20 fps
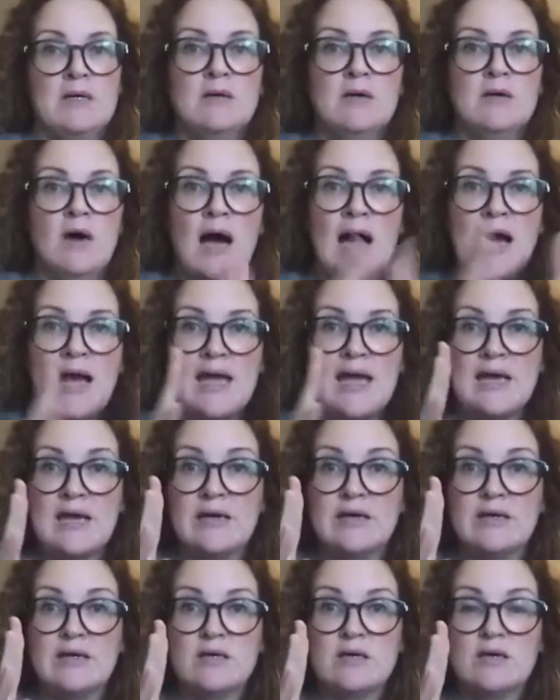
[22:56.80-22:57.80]

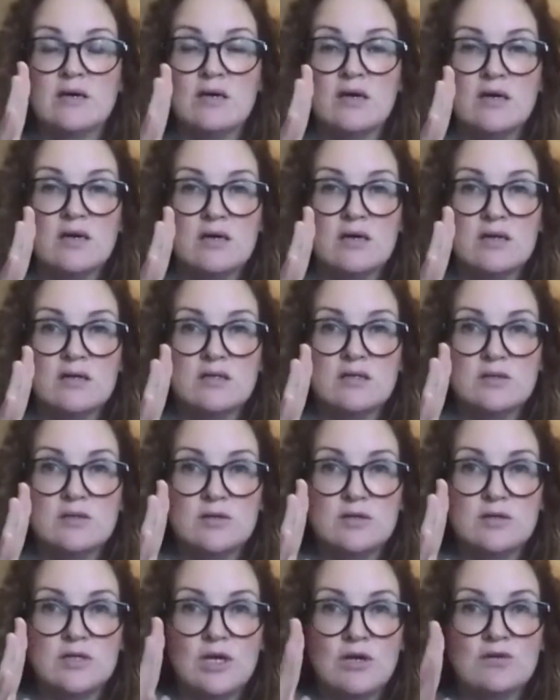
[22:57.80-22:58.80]
I,
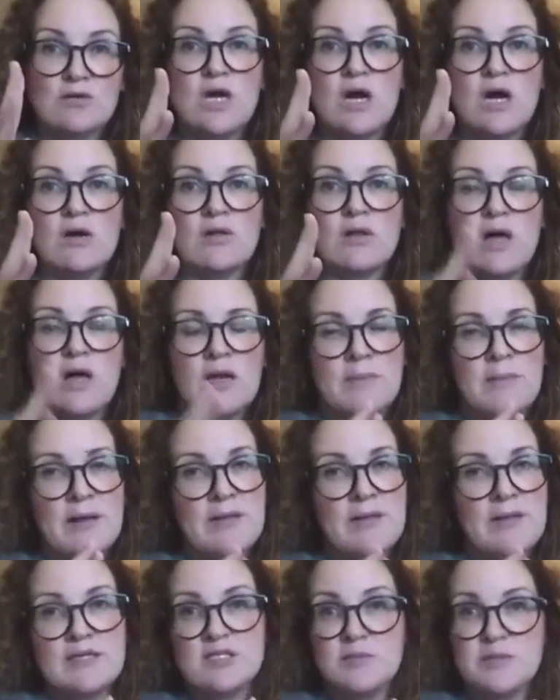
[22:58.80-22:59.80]
talk a lot about
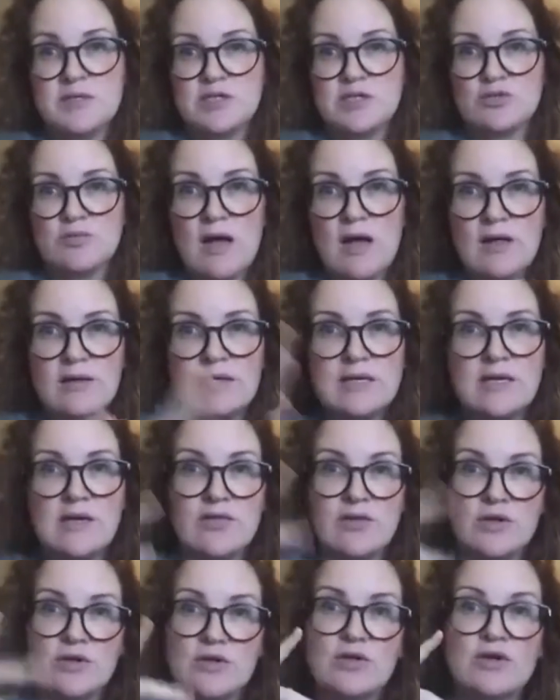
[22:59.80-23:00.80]
like spirituality and
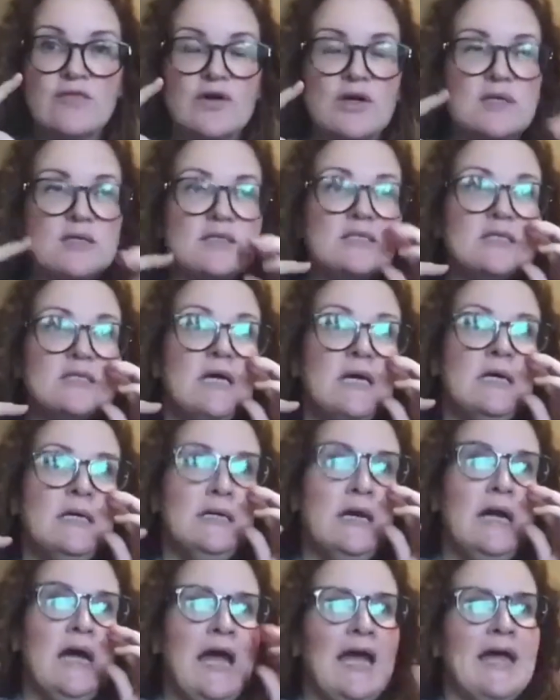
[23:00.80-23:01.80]
the universe,
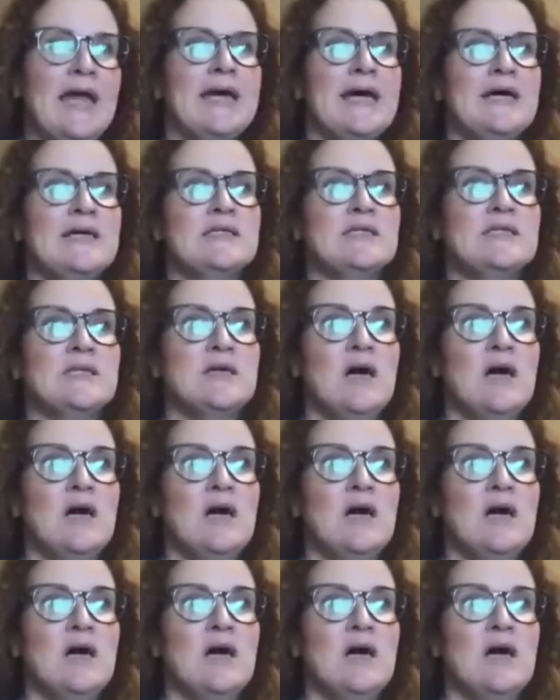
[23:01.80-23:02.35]
and